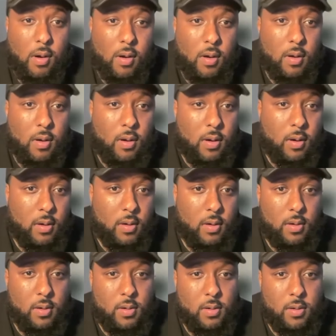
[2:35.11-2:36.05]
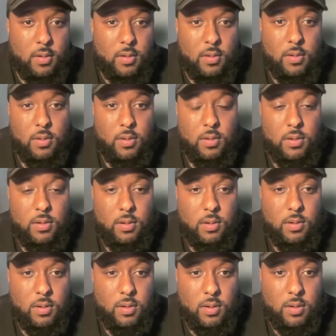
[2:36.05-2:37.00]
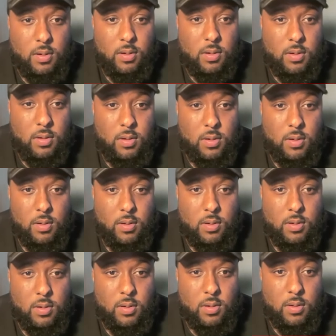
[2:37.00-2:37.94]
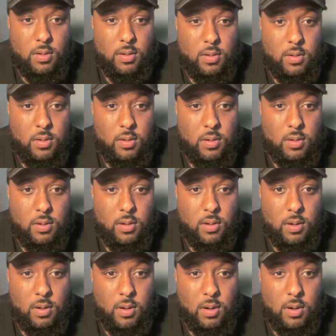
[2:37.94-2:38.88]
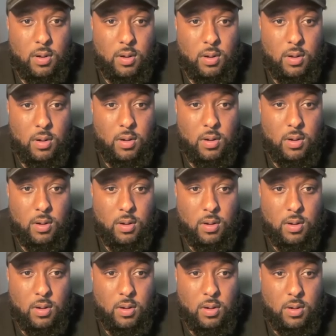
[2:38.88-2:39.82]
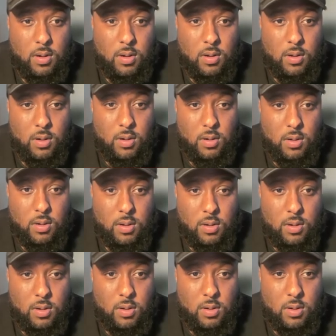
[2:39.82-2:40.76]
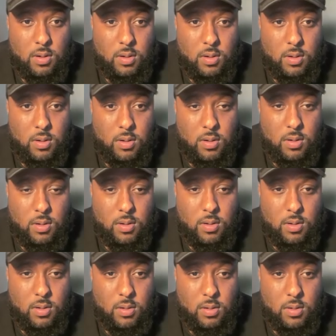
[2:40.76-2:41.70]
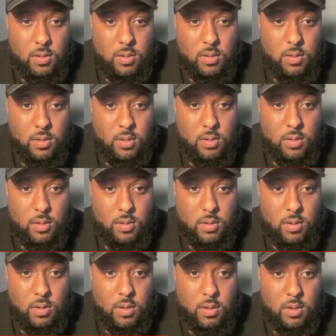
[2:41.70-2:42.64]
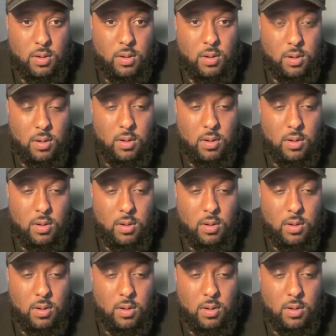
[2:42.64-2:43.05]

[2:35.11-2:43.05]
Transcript: The person shown says nothing.